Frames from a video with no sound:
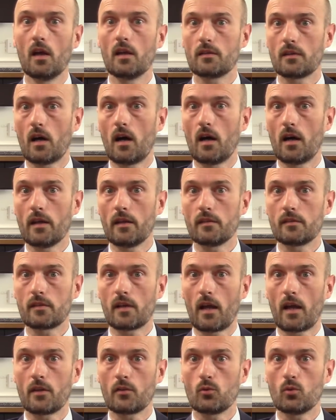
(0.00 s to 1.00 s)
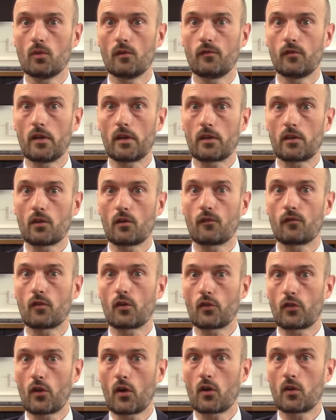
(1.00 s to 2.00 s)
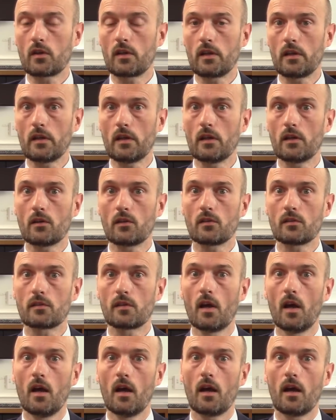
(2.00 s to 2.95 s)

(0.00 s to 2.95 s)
the highest annual figure for 30 years,